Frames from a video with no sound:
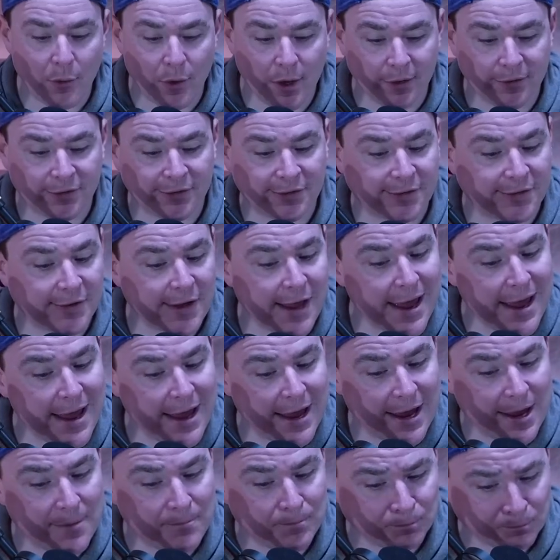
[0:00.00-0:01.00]
will
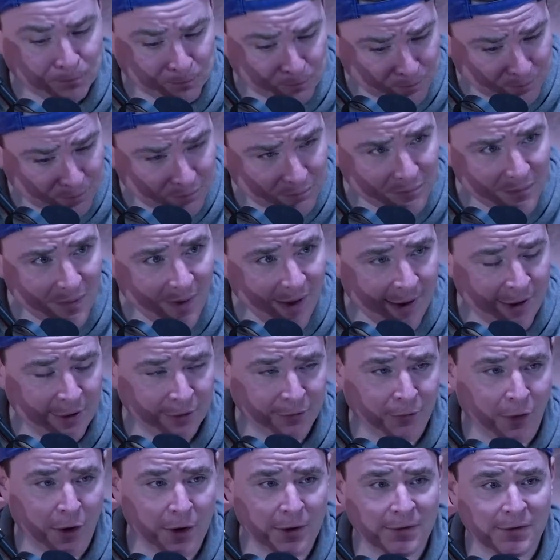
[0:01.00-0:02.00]
say, as
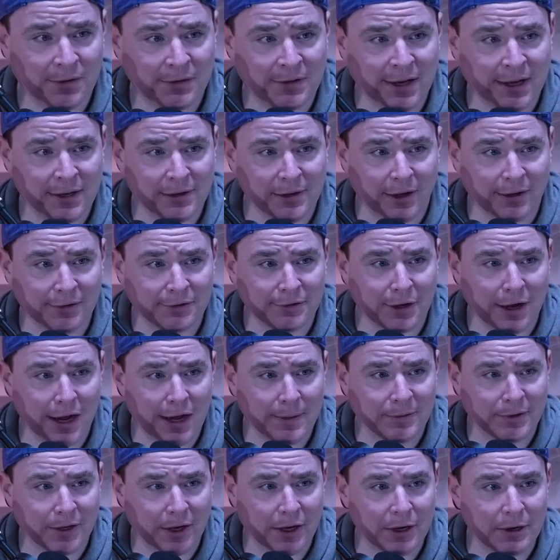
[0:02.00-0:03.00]
far as the ten lost
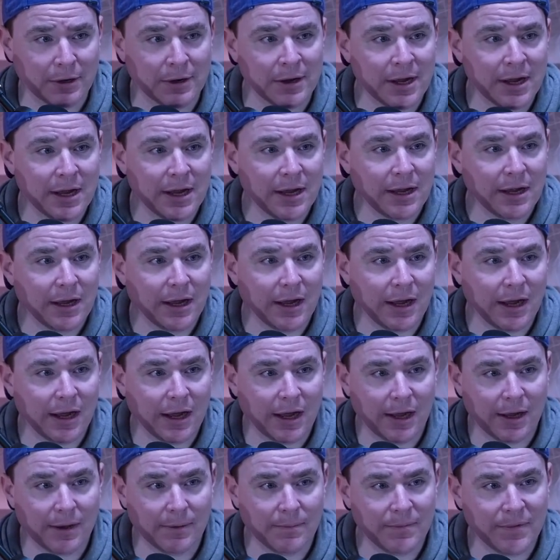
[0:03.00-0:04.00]
tribes go...
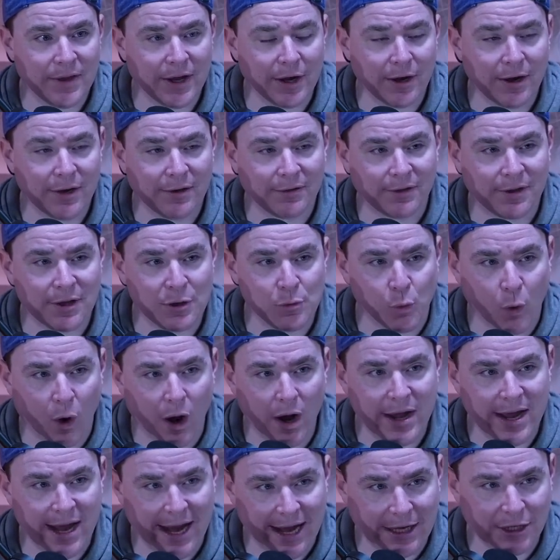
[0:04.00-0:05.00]
Uh, there is the
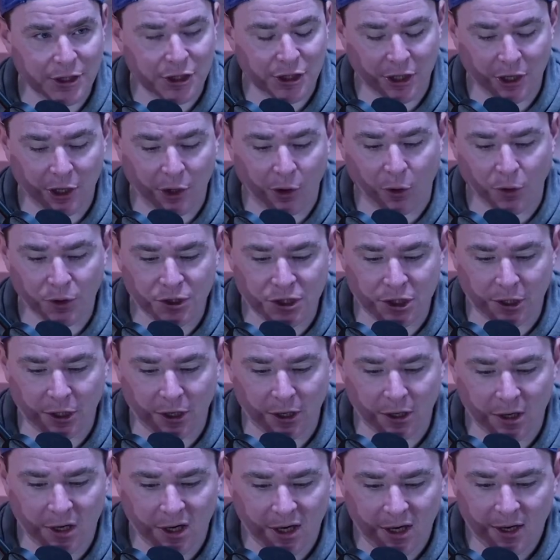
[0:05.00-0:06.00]
one ancient
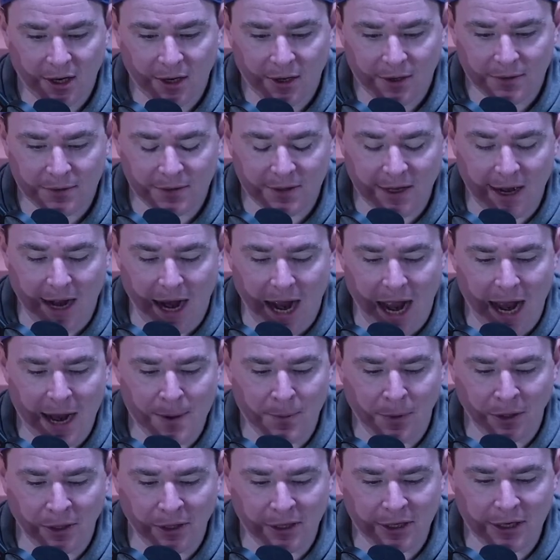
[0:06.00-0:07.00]
culture that I
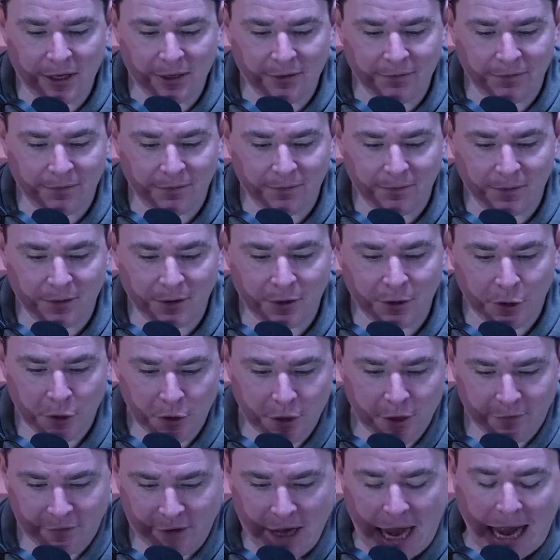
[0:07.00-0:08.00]
believe
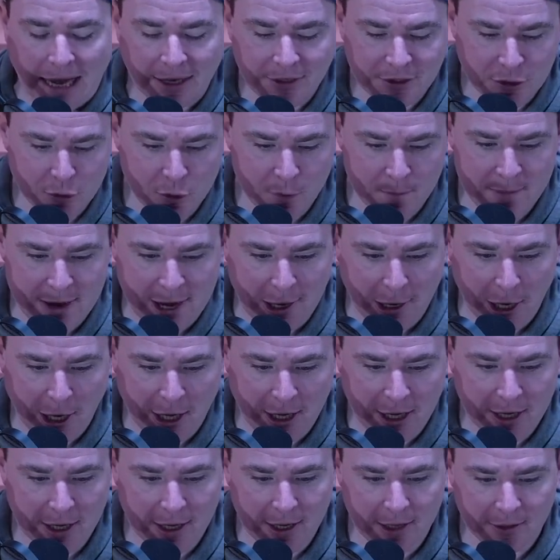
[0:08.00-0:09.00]
could have gotten to
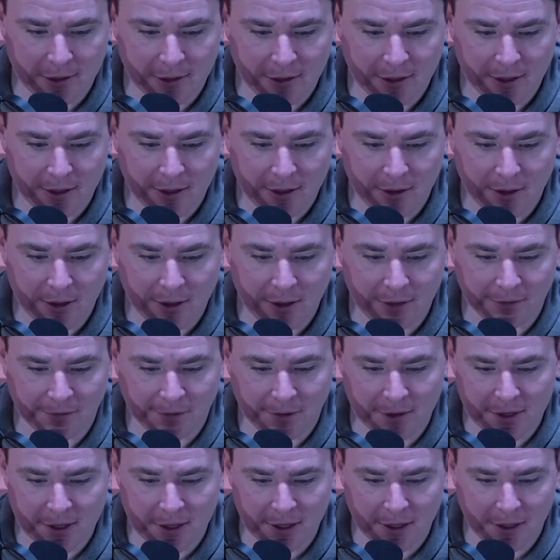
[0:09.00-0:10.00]
America is
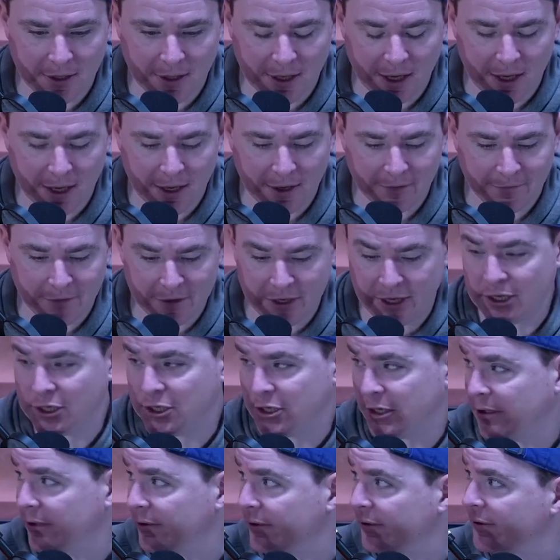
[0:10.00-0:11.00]
the uh,
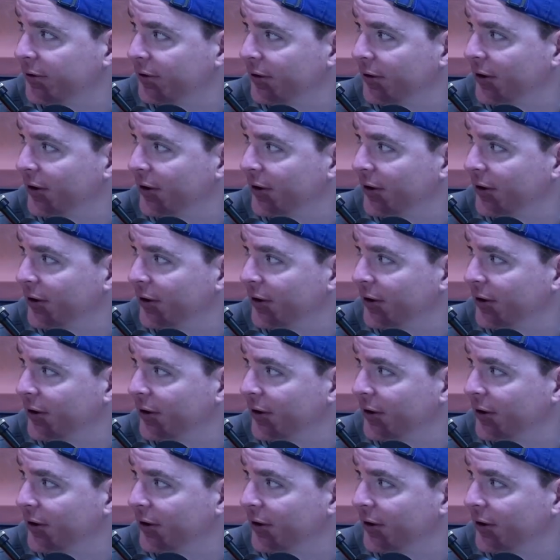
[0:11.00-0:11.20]
Phoenicians.